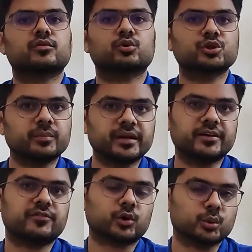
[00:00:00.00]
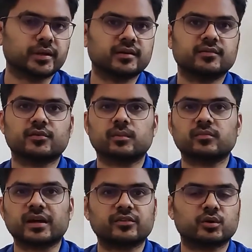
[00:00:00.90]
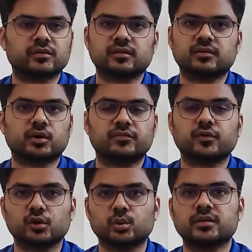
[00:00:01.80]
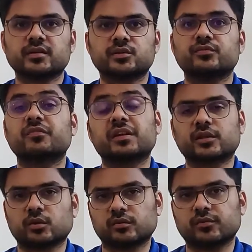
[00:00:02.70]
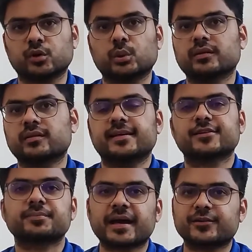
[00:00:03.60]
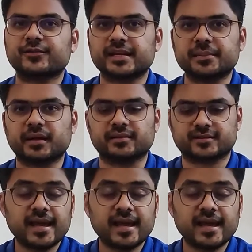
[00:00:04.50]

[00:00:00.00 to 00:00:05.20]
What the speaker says: social media following from 5,000 odd followers to 50,000 followers in a span of 3 months.